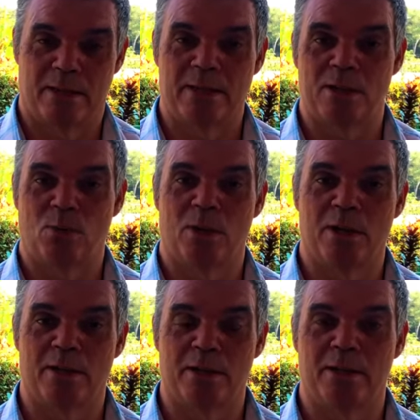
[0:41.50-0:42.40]
Is it
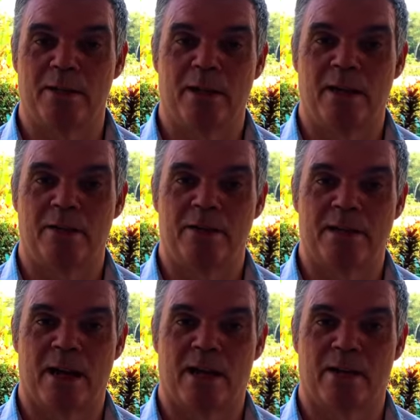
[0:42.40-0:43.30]
worth it here in
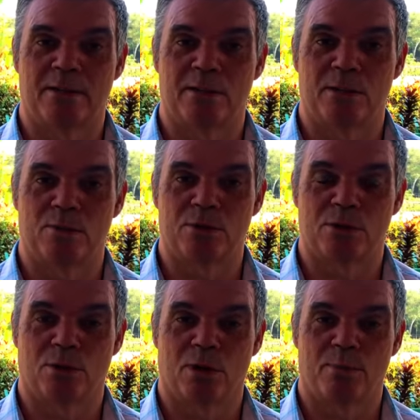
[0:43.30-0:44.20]
Thailand to do
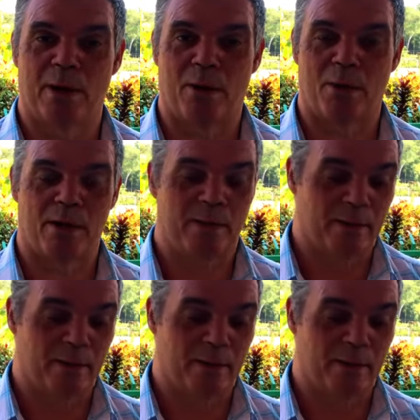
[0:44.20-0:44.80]
solar power?